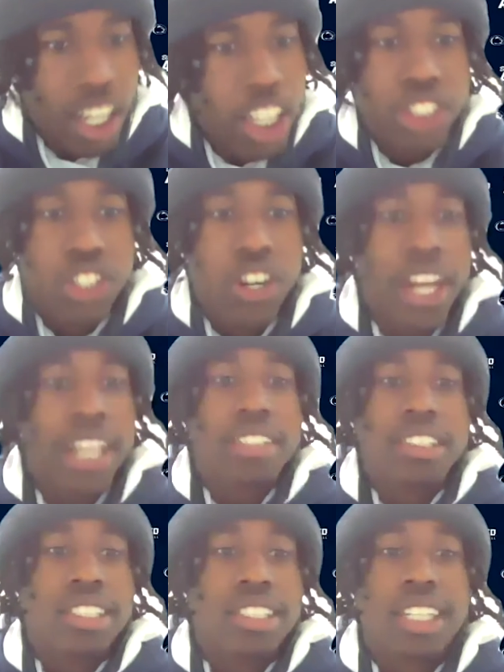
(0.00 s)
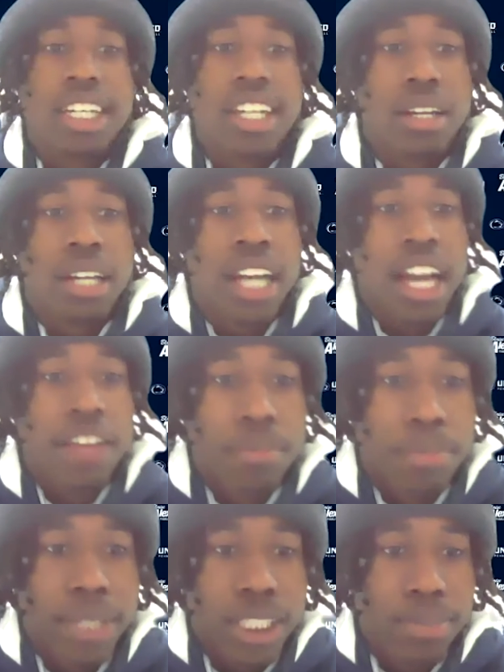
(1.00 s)
That's great. See another guy from
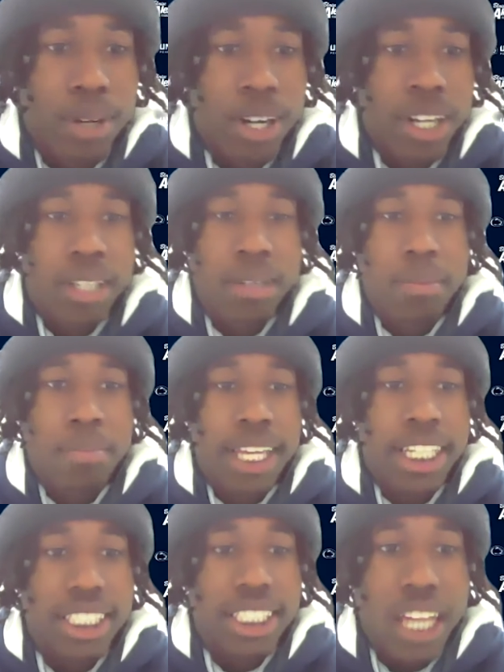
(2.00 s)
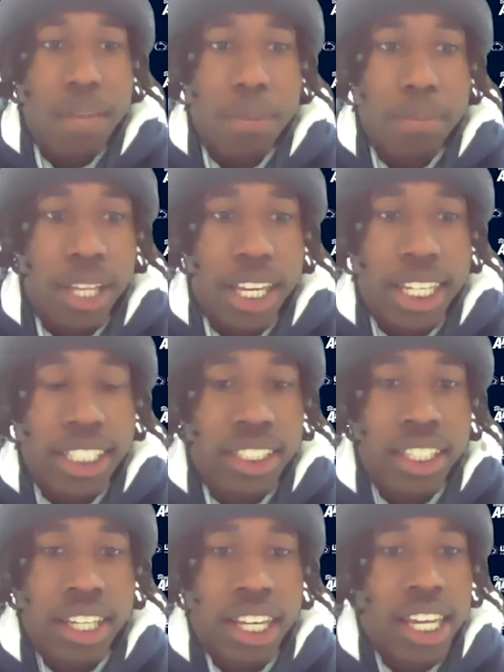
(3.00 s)
Pittsburgh making these type of
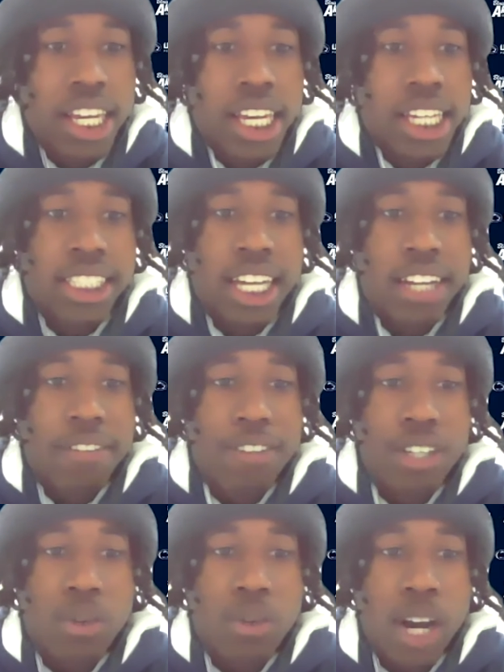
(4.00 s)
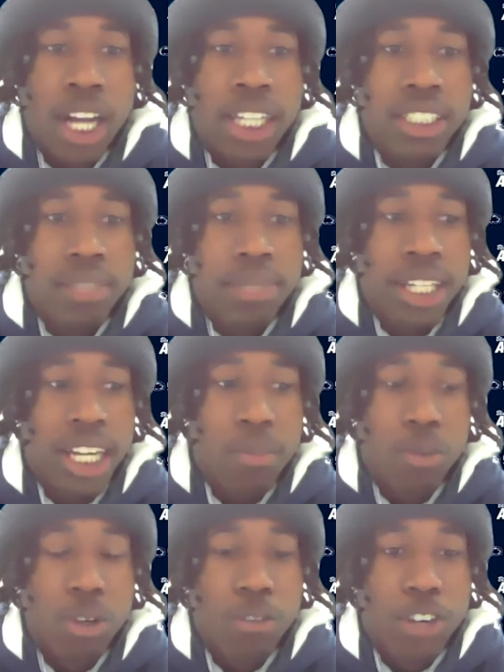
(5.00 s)
plays. It's kind of fun to watch. I mean,
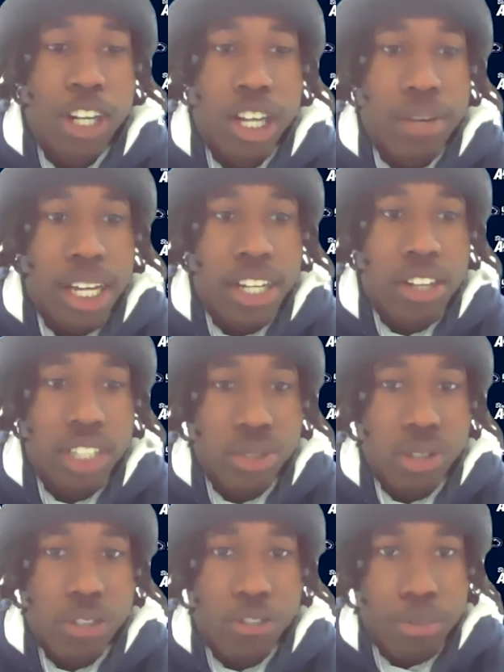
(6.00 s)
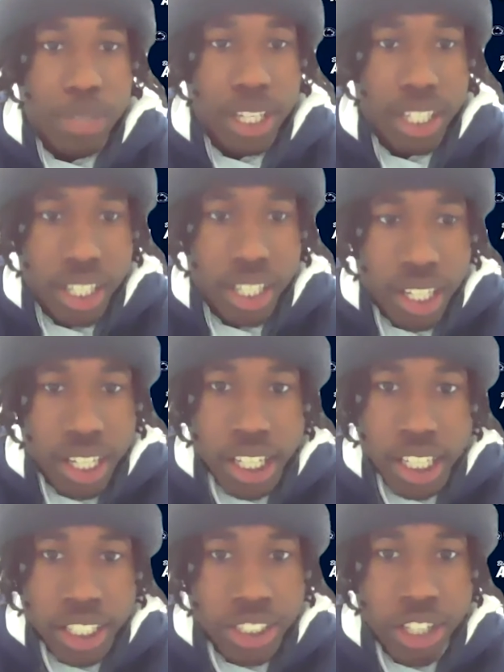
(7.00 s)
I'm rooting for him. I know he's rooting for me.
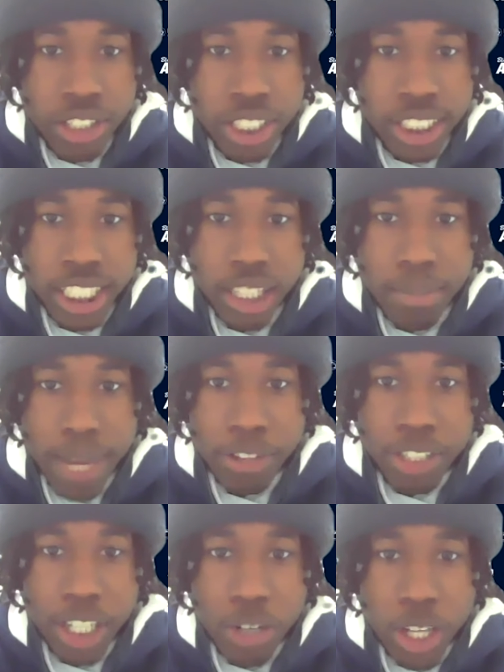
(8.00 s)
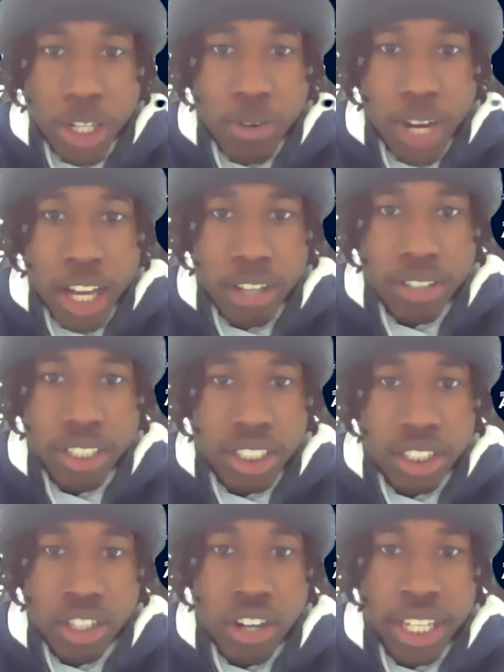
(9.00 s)
So just seeing him out there running around,
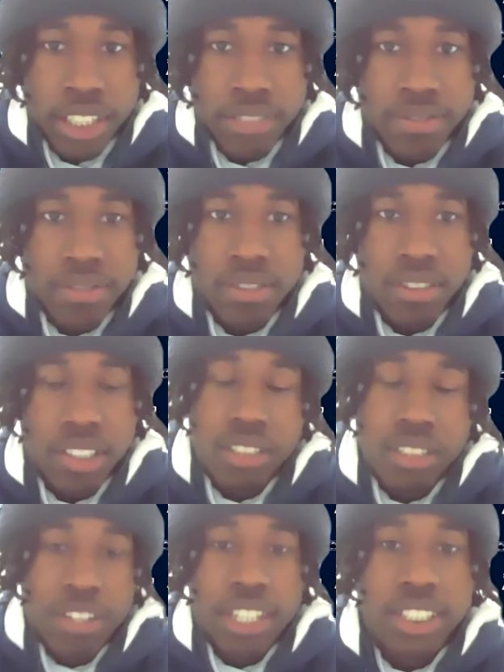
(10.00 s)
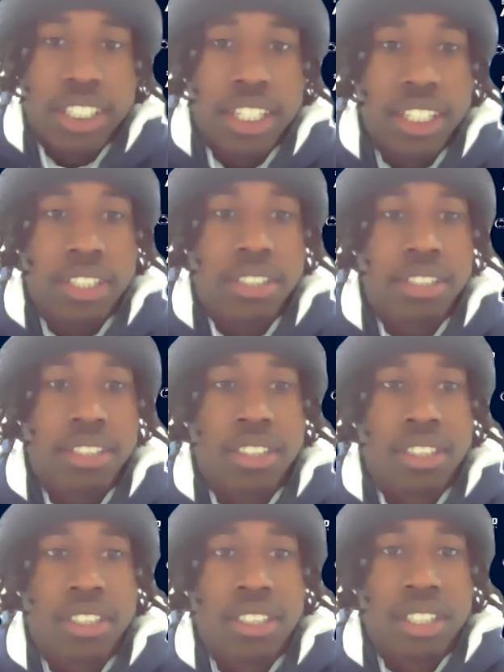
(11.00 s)
it's great. It's fun to see.
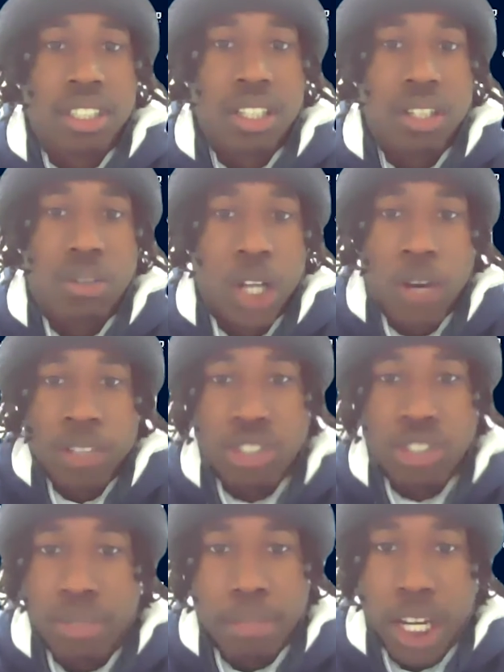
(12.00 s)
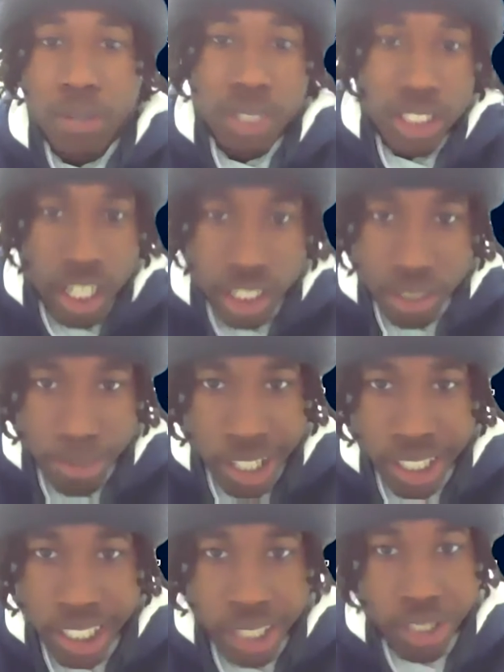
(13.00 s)
We always dreamed about it. We talked
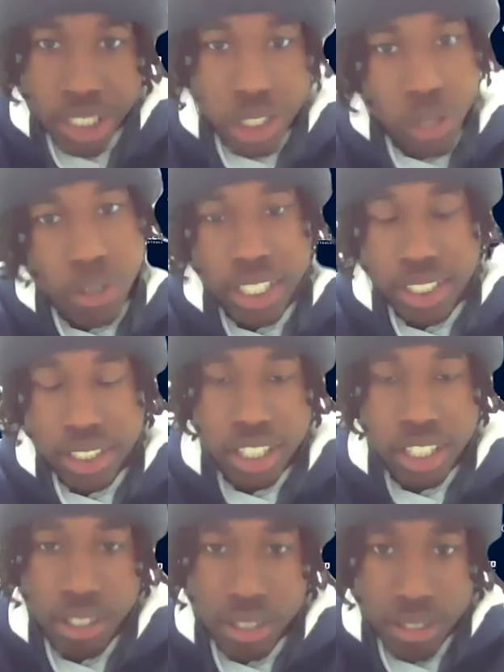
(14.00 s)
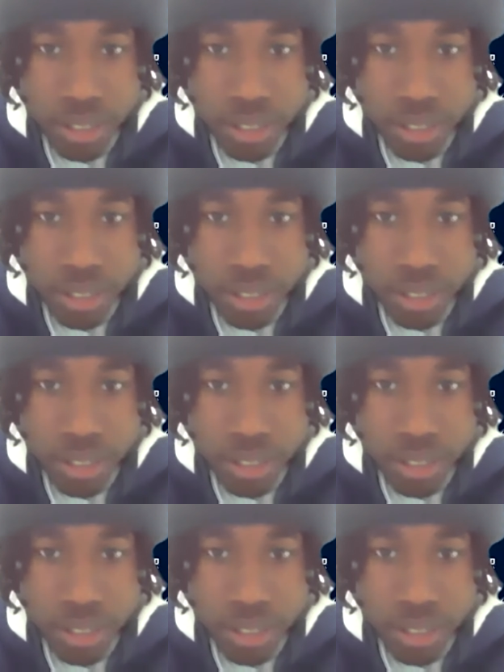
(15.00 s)
about it, and we're doing it. So,